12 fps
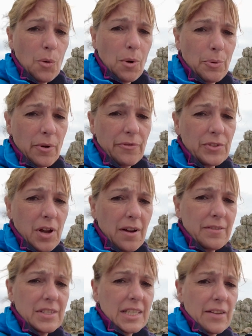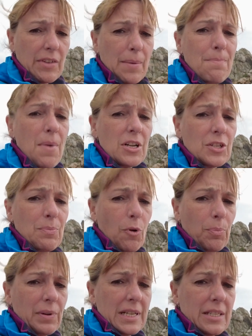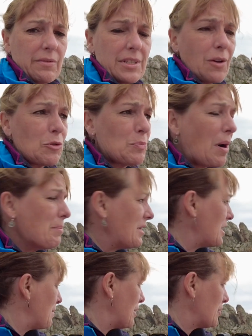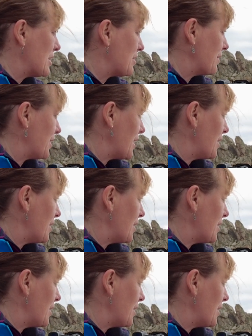1.5s are giving much more pleasing results, but I'm going to be honest with